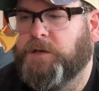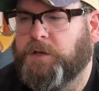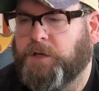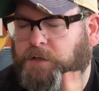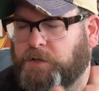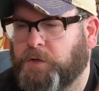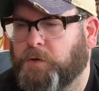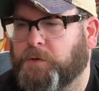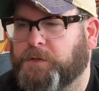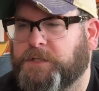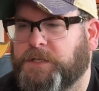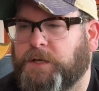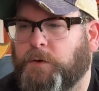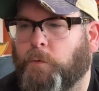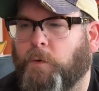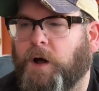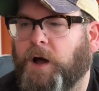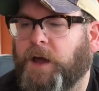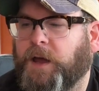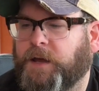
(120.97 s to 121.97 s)
you'll see
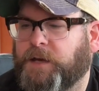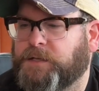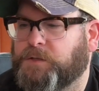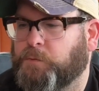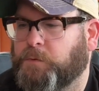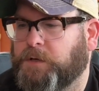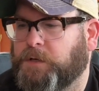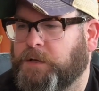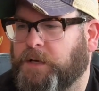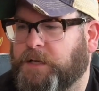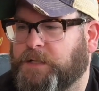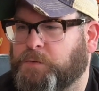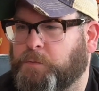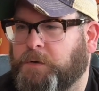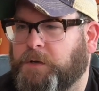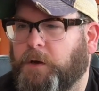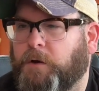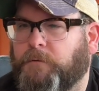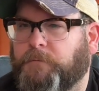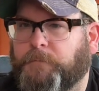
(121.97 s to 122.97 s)
why as
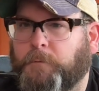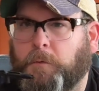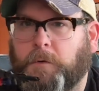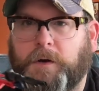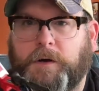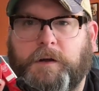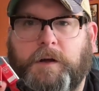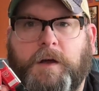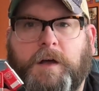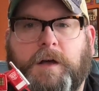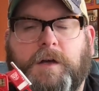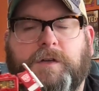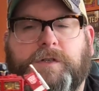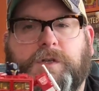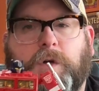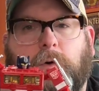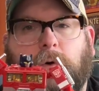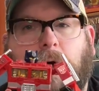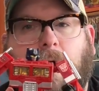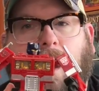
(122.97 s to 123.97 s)
we go forward.
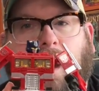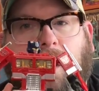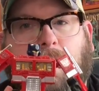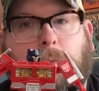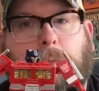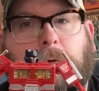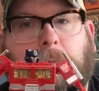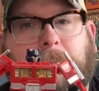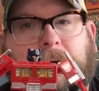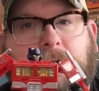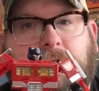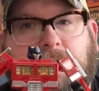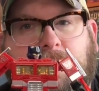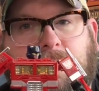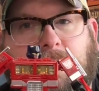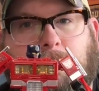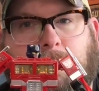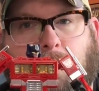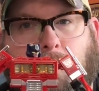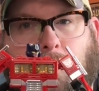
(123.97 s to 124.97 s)
So honorable mention
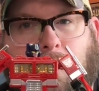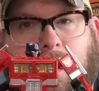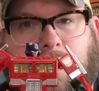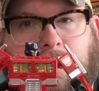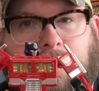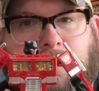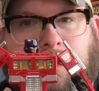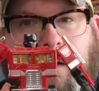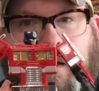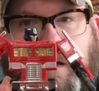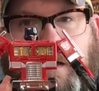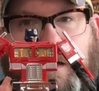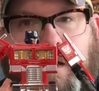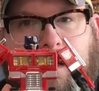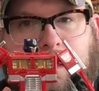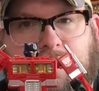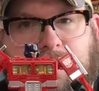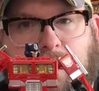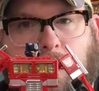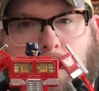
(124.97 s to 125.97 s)
number 1
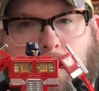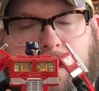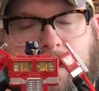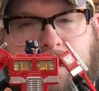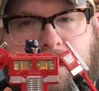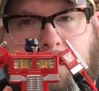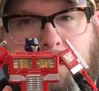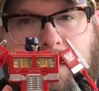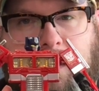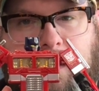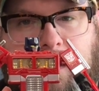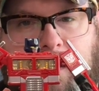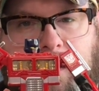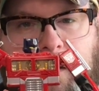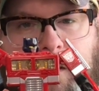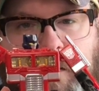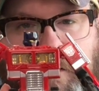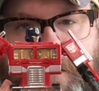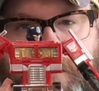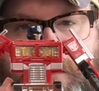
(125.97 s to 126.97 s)
is going to
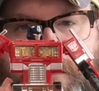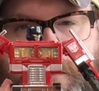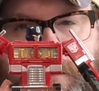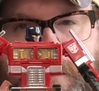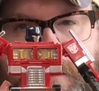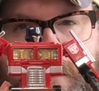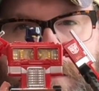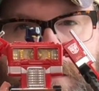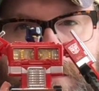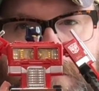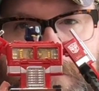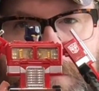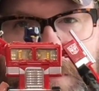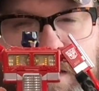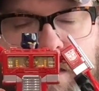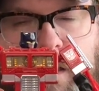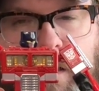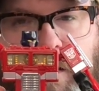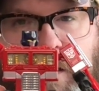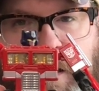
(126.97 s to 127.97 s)
be
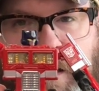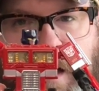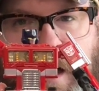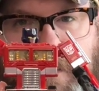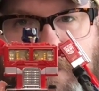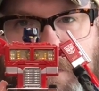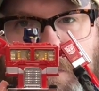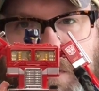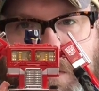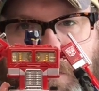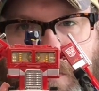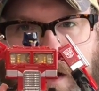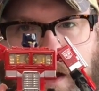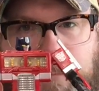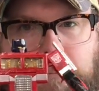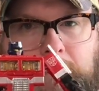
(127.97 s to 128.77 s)
Missing Link Optimus Prime.